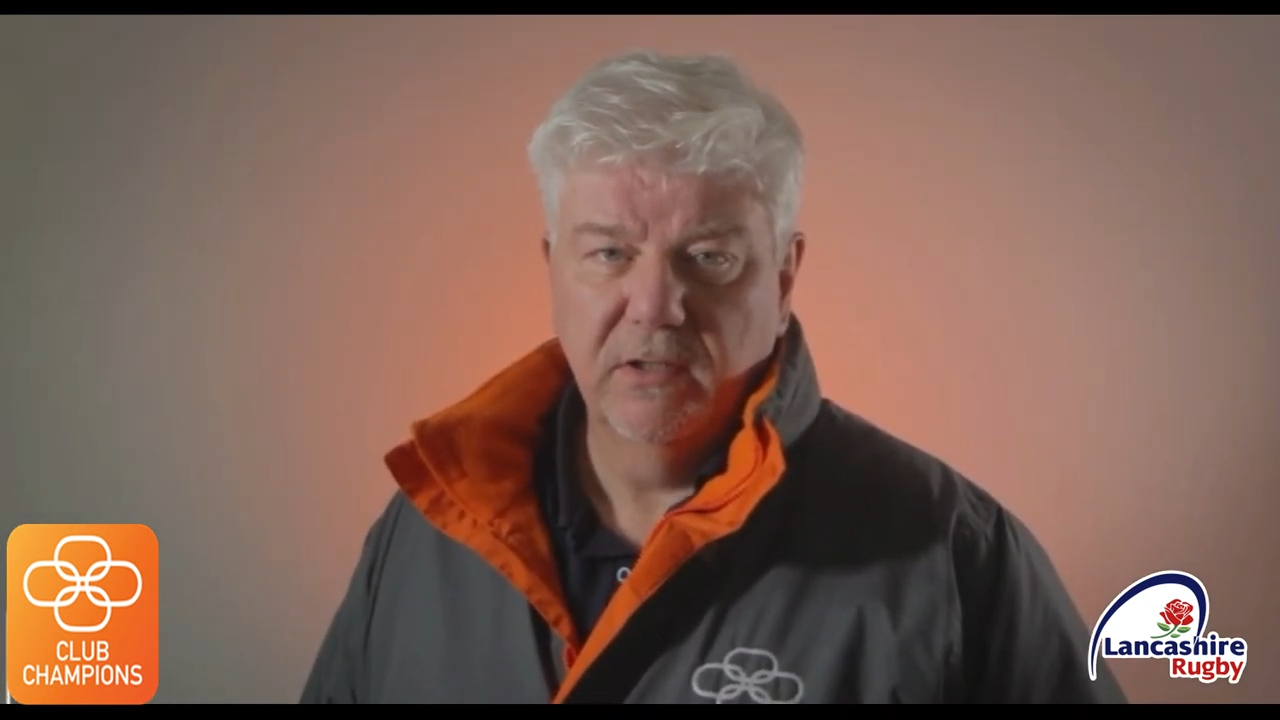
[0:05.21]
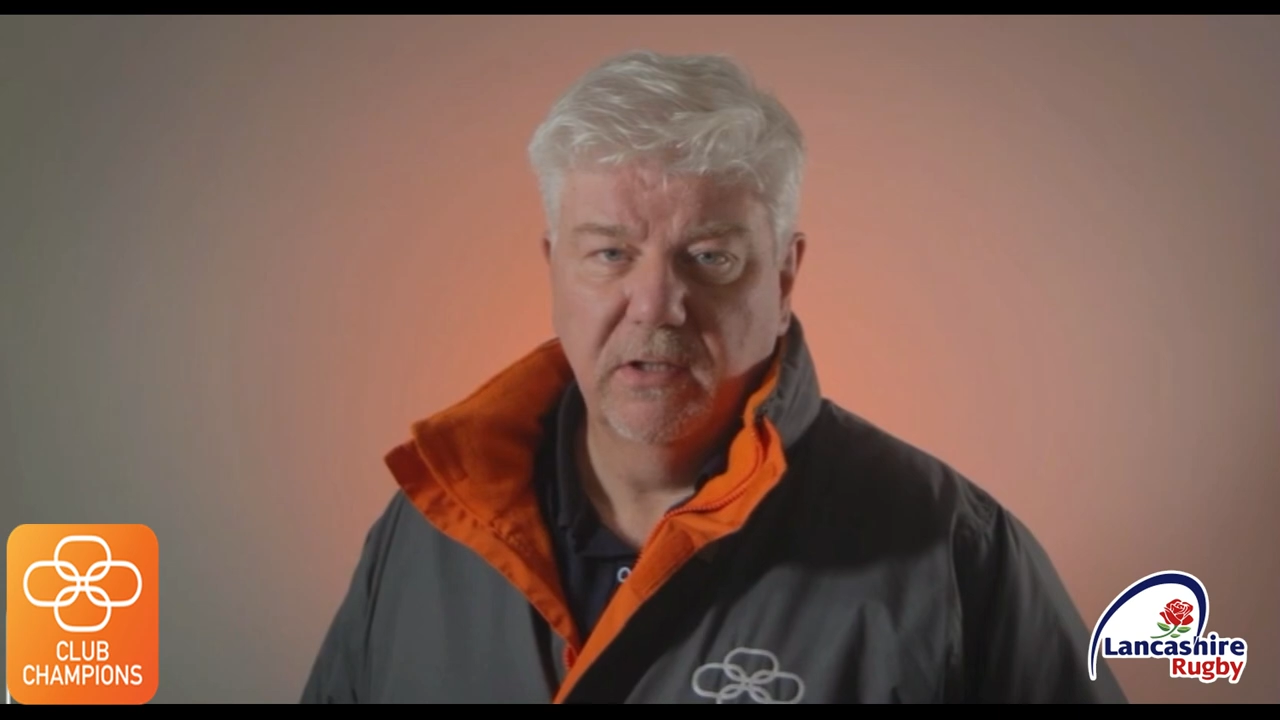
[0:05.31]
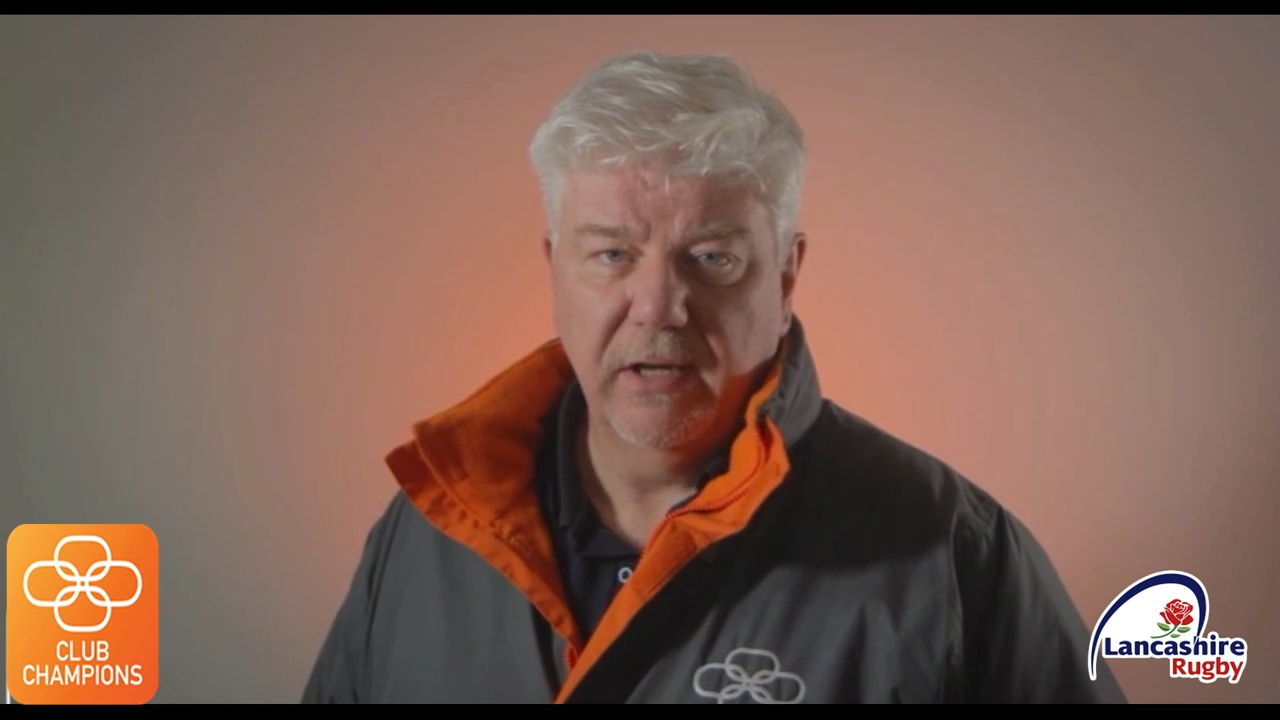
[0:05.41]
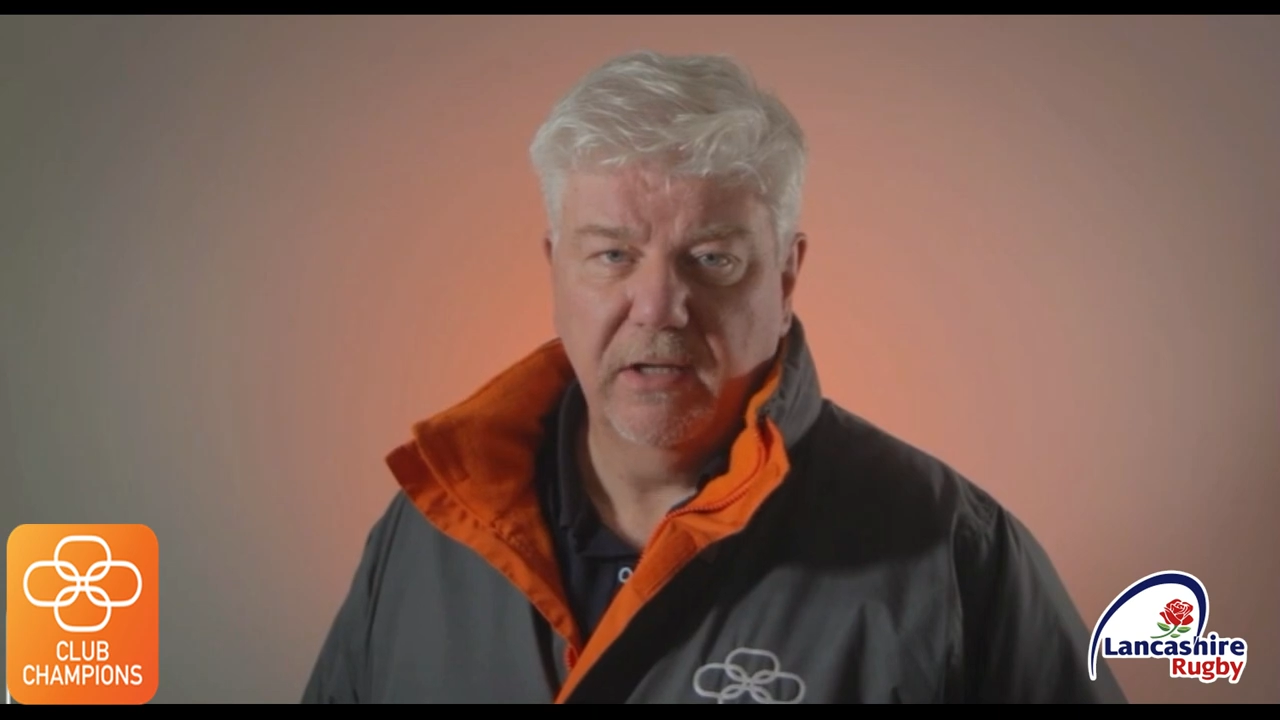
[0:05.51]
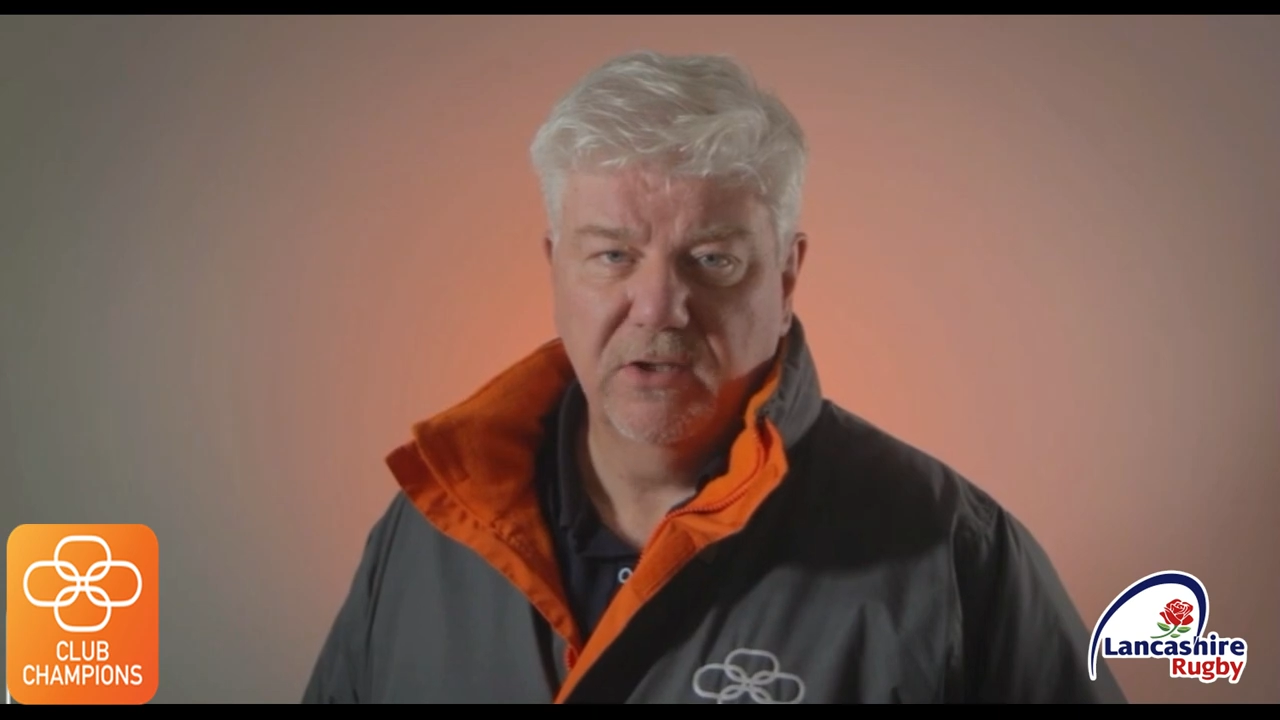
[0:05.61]
to
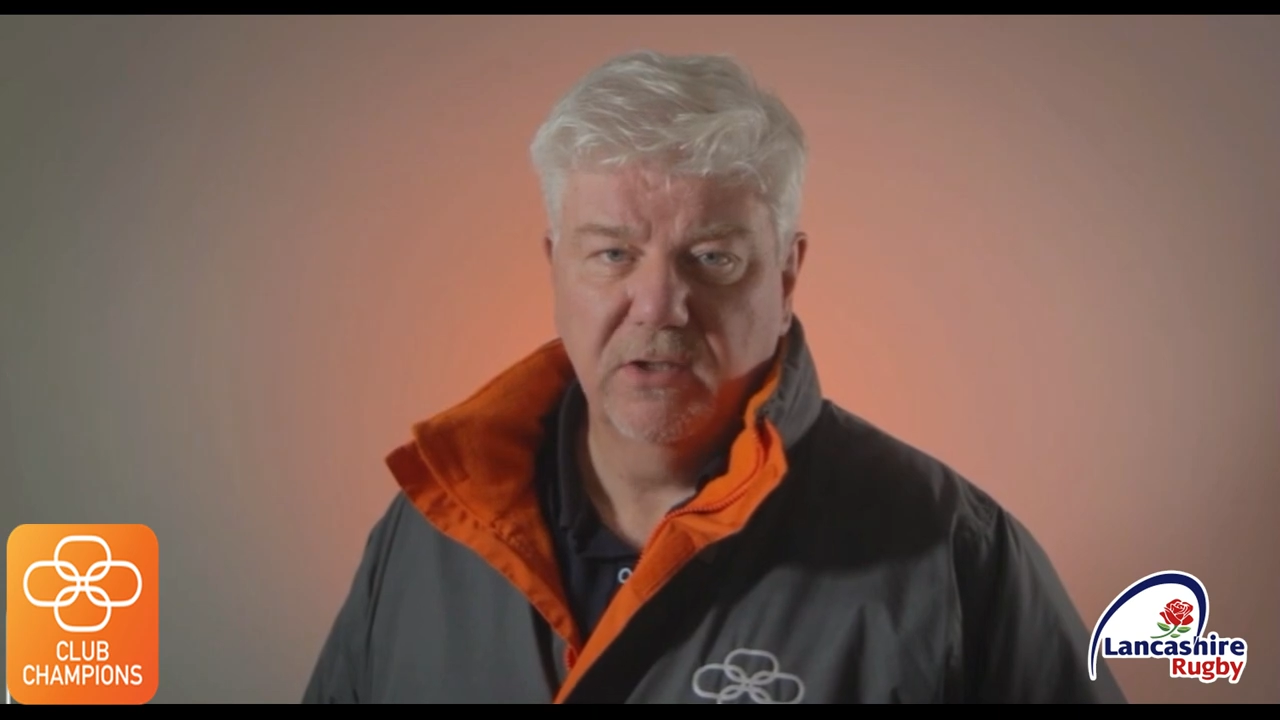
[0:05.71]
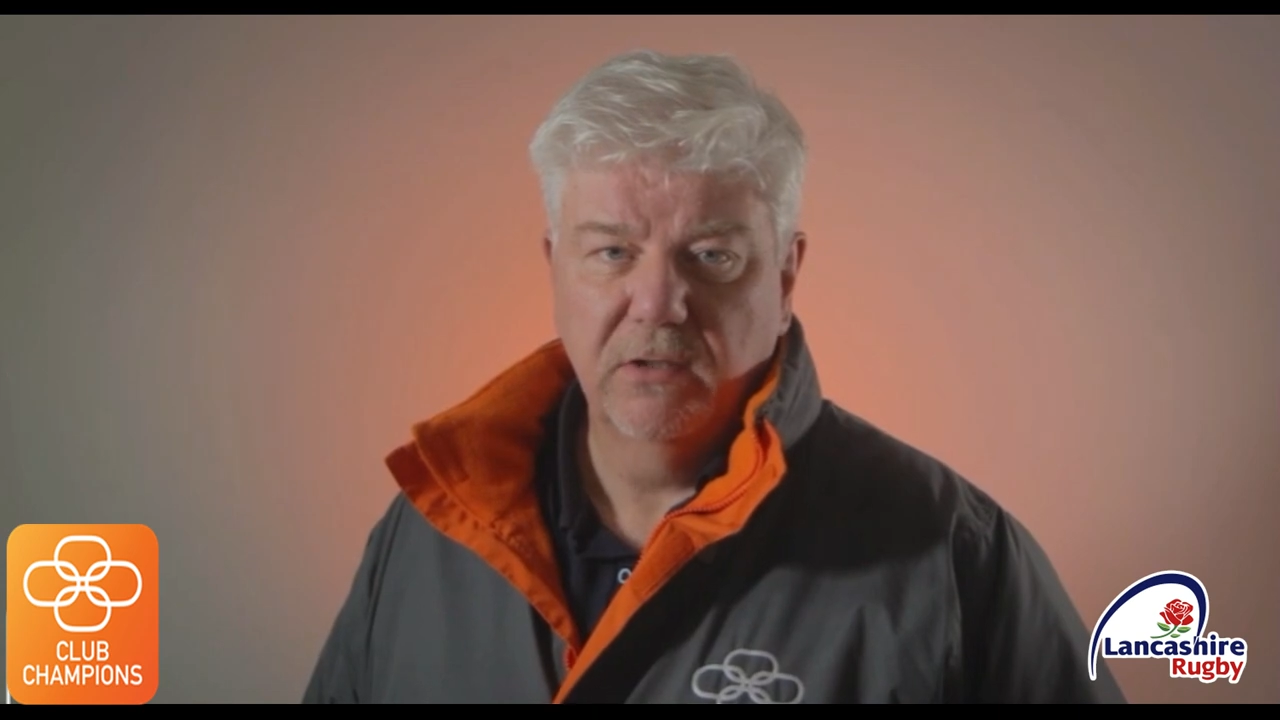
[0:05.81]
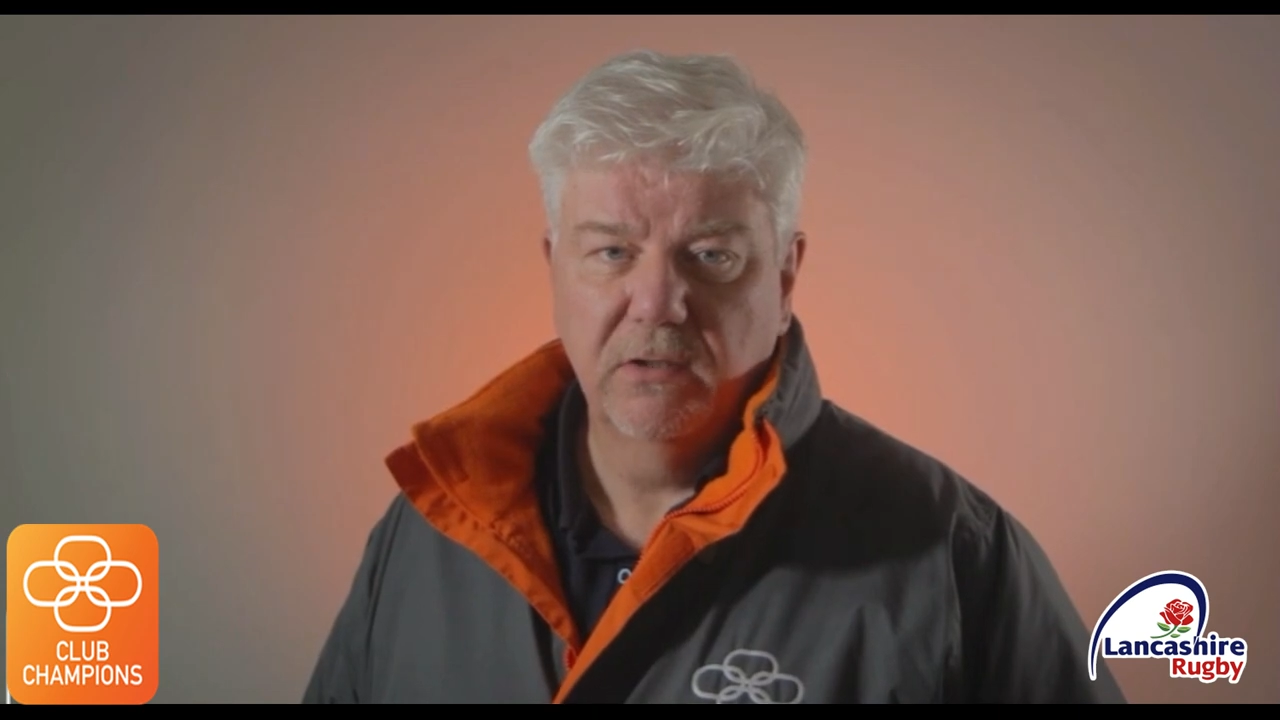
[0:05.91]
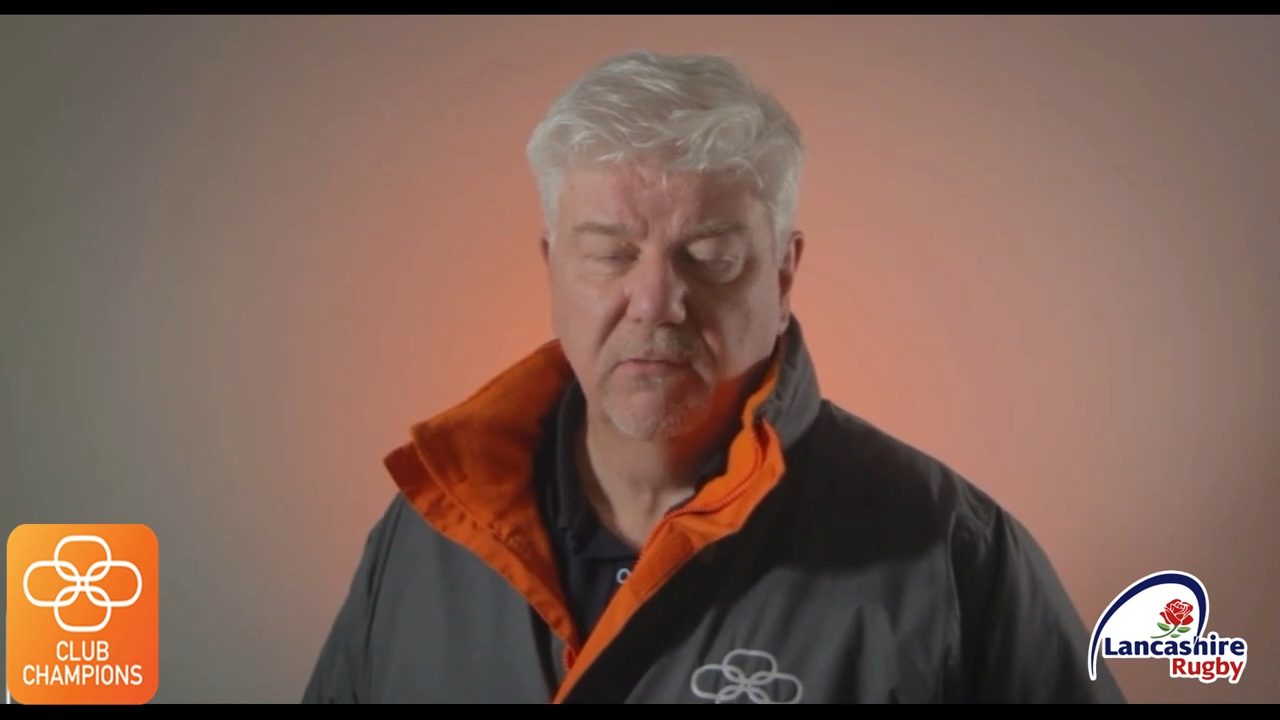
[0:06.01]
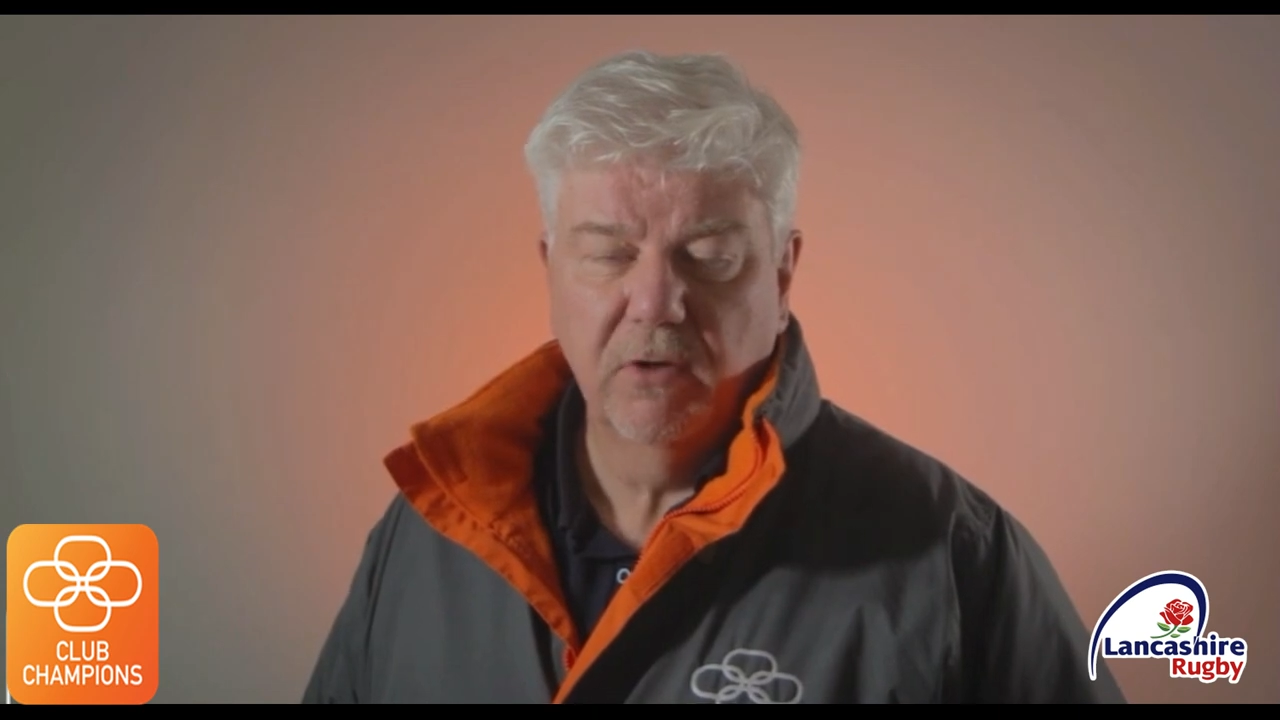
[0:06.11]
Lancashire